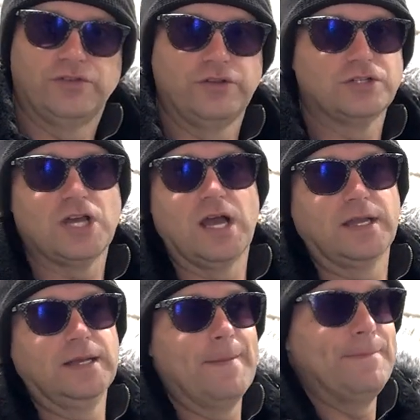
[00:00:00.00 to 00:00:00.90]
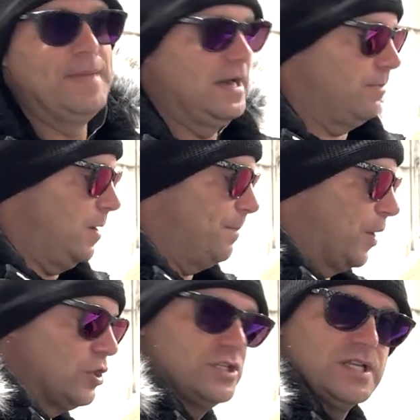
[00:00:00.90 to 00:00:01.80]
So you're talking minimum
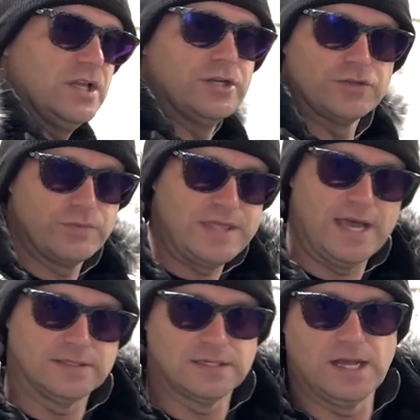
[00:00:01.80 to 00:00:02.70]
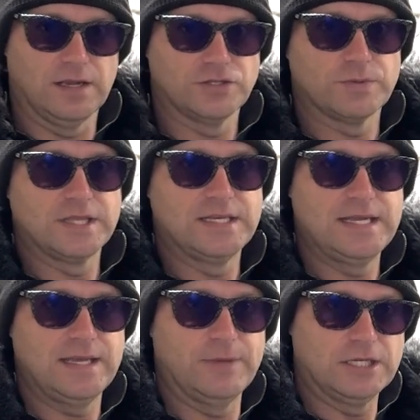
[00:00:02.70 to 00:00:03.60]
per cylinder, $3,000 worth of
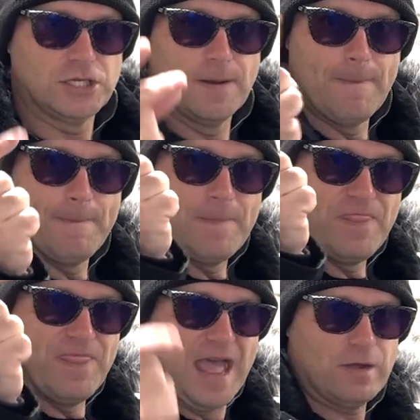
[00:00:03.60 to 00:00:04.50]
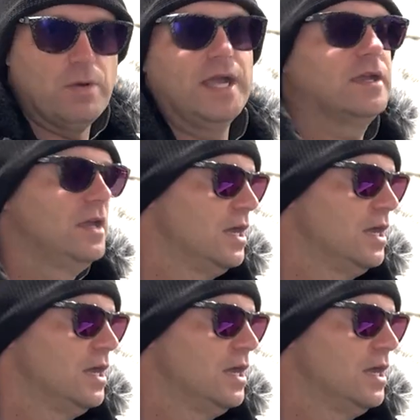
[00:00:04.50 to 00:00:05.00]
damage that quick.